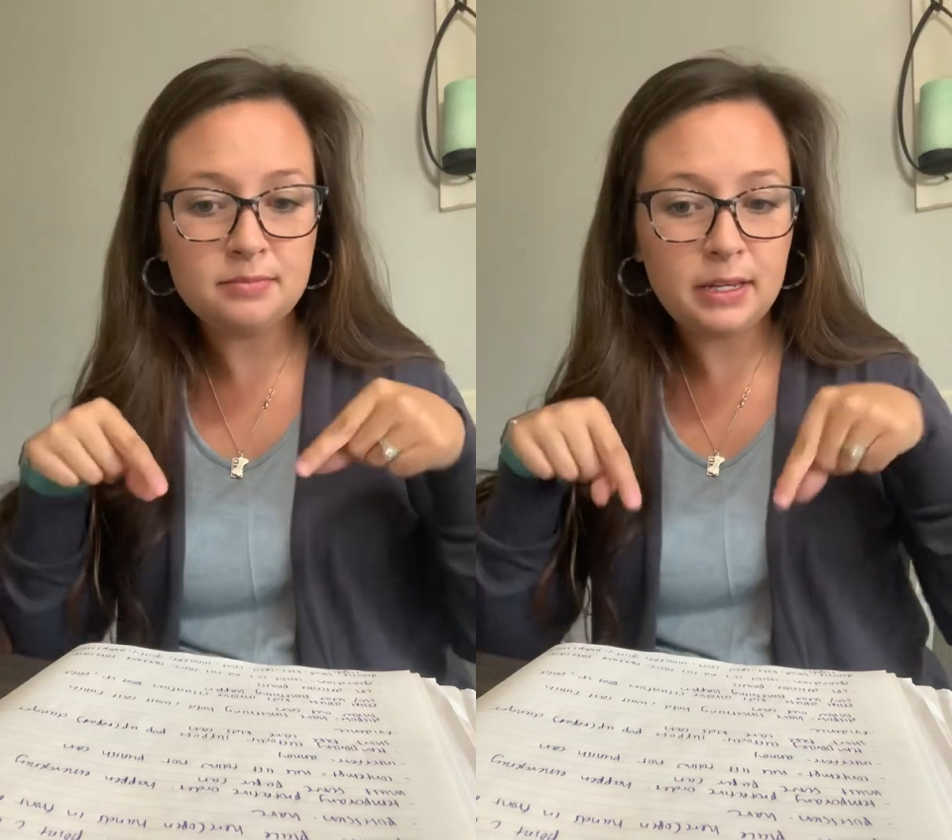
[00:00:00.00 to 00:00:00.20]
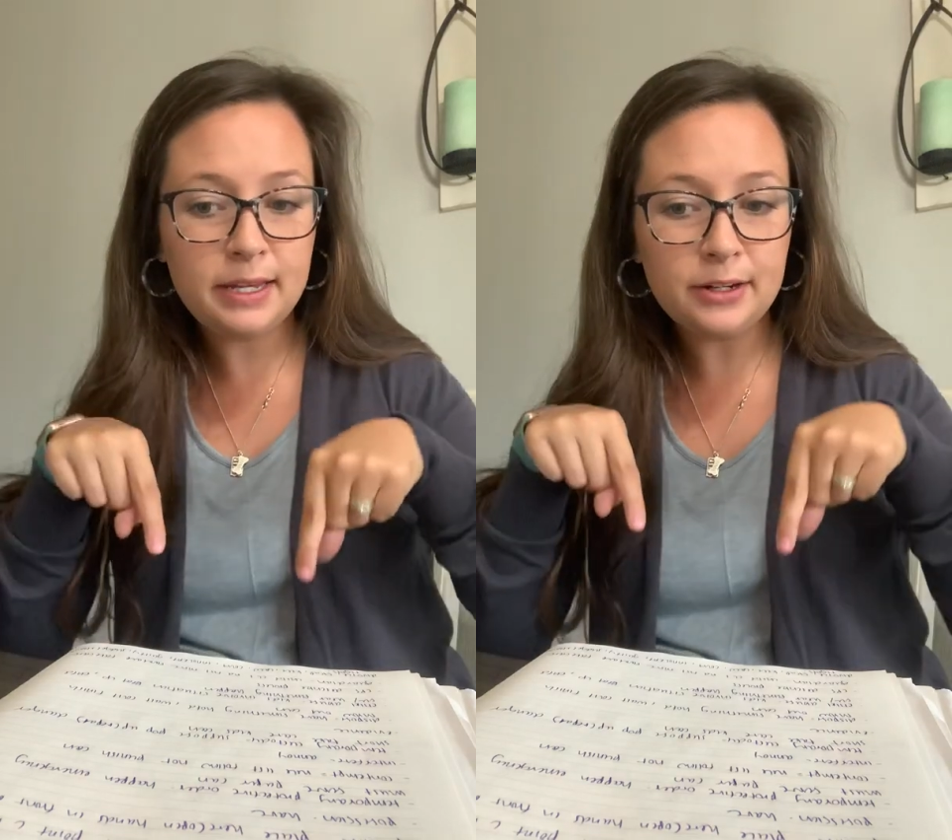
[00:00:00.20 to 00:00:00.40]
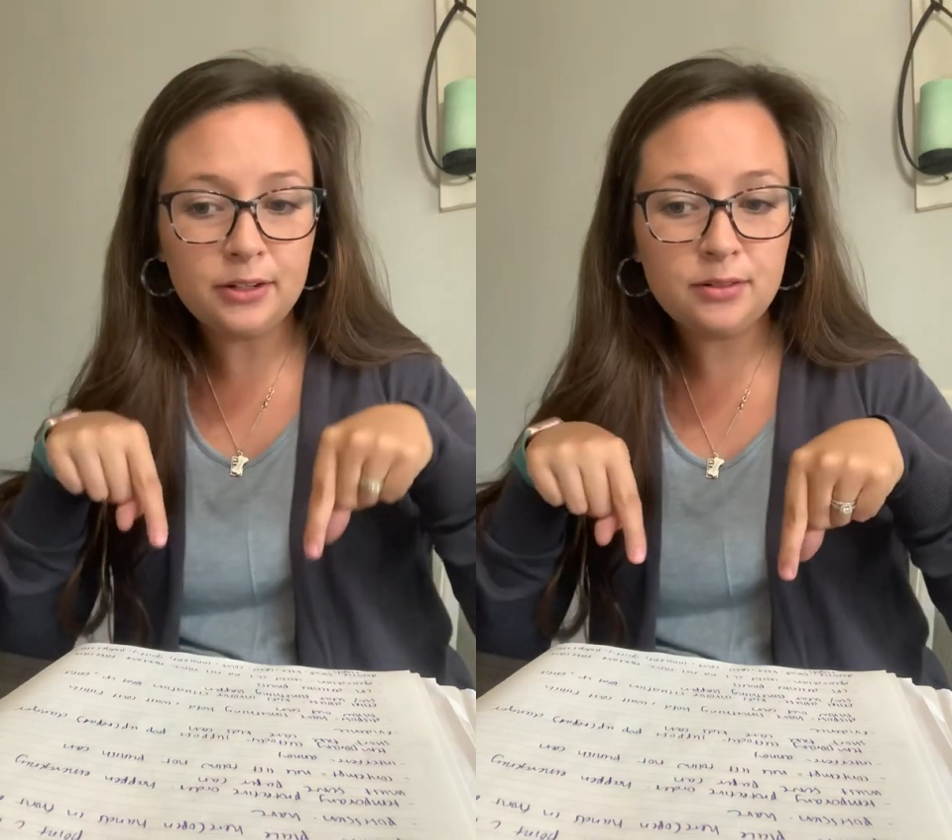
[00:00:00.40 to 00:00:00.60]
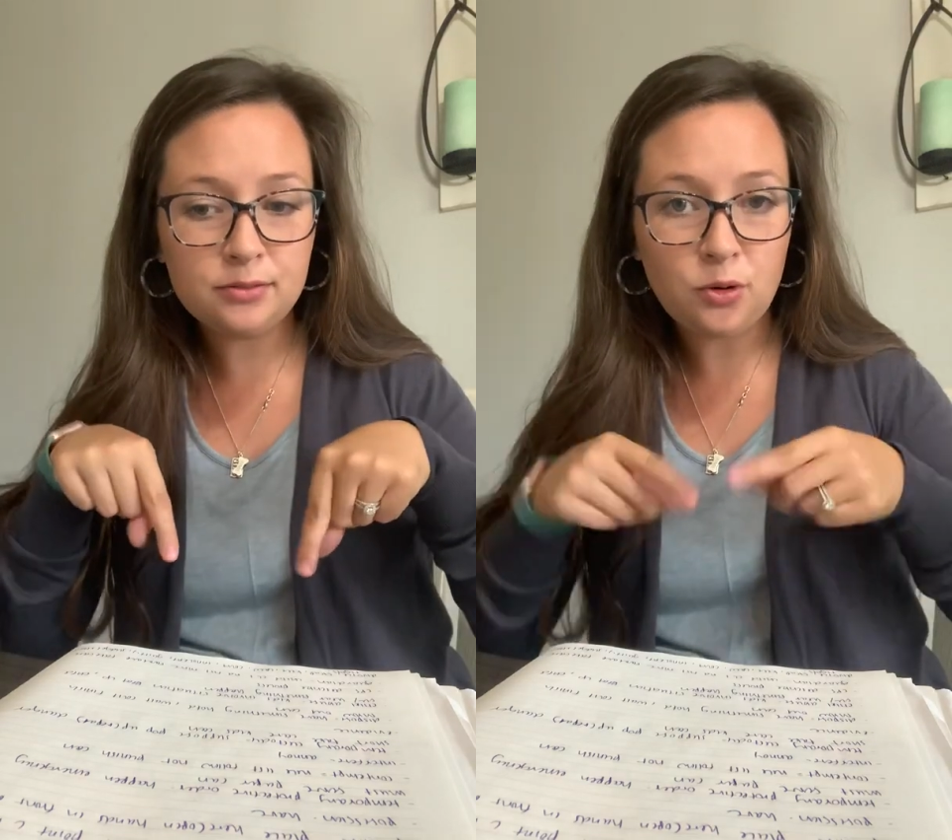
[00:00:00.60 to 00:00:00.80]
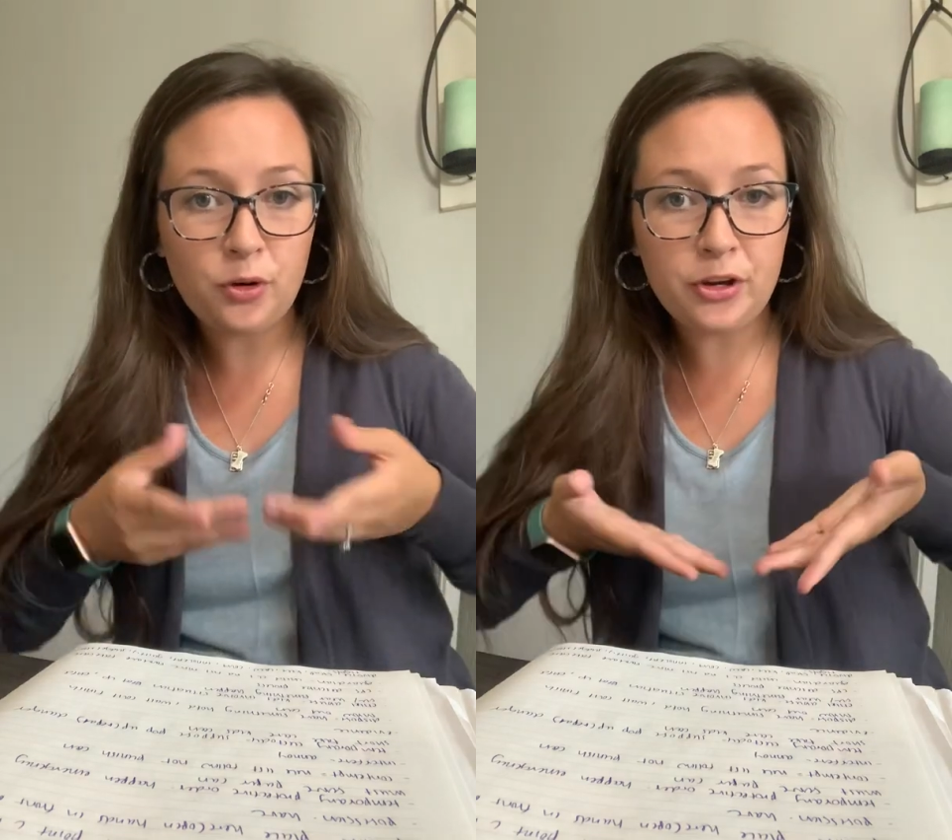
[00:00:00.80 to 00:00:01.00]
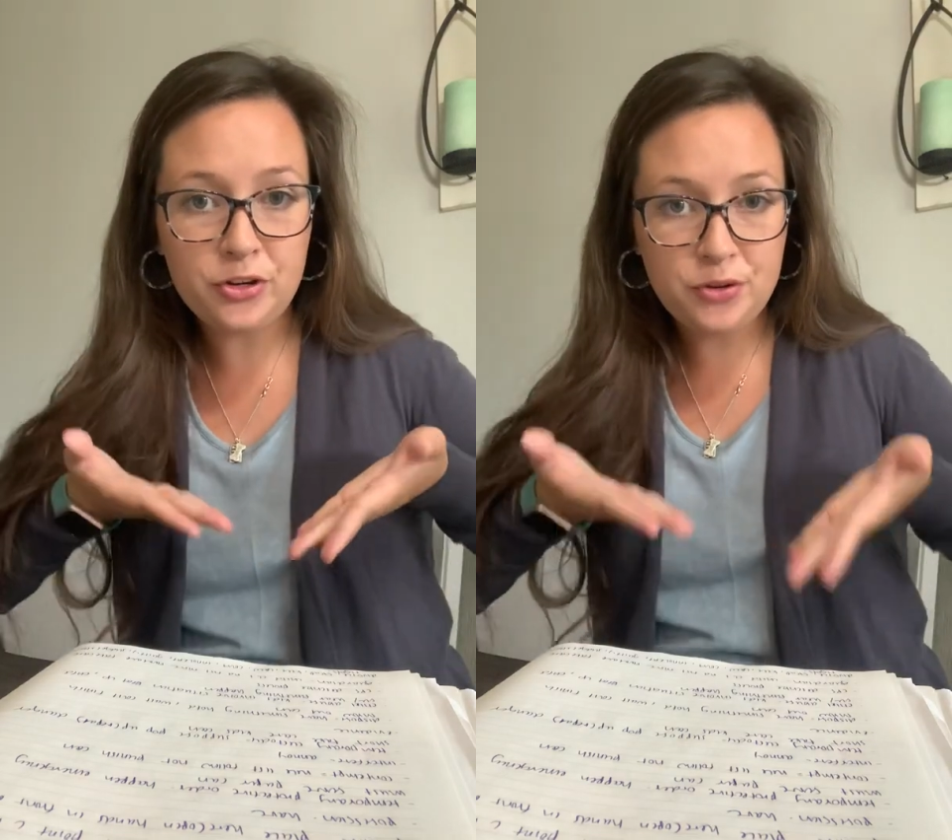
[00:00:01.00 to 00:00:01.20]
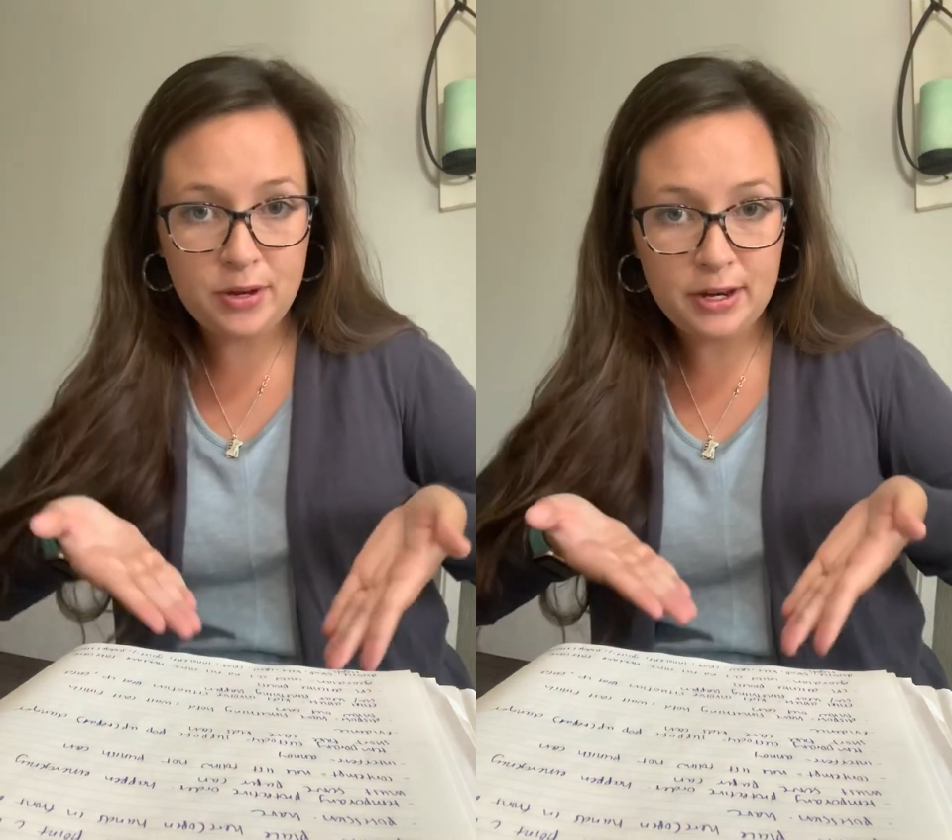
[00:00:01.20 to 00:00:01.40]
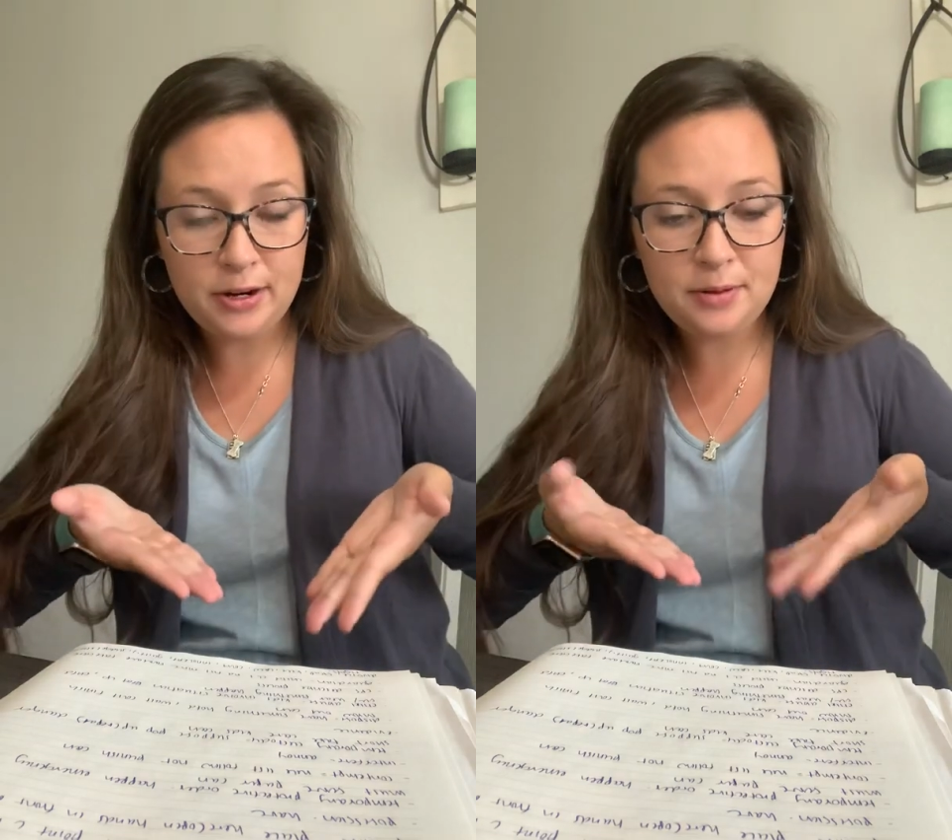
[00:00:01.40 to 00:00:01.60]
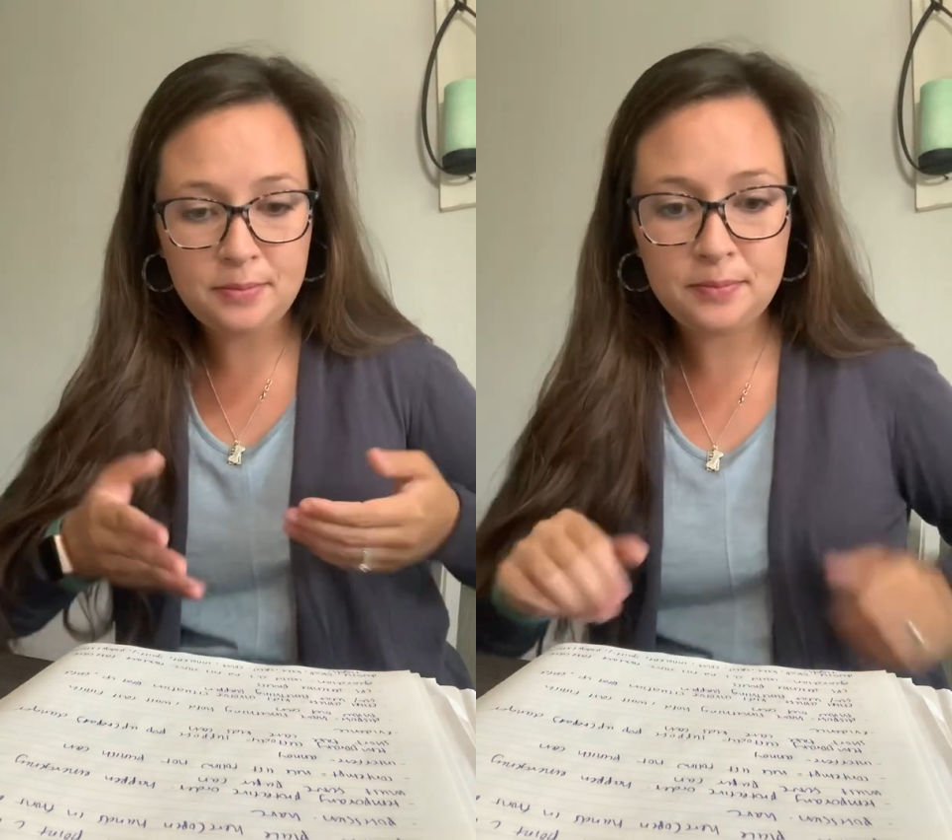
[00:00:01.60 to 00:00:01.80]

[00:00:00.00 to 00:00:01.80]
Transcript: here, or you can do here.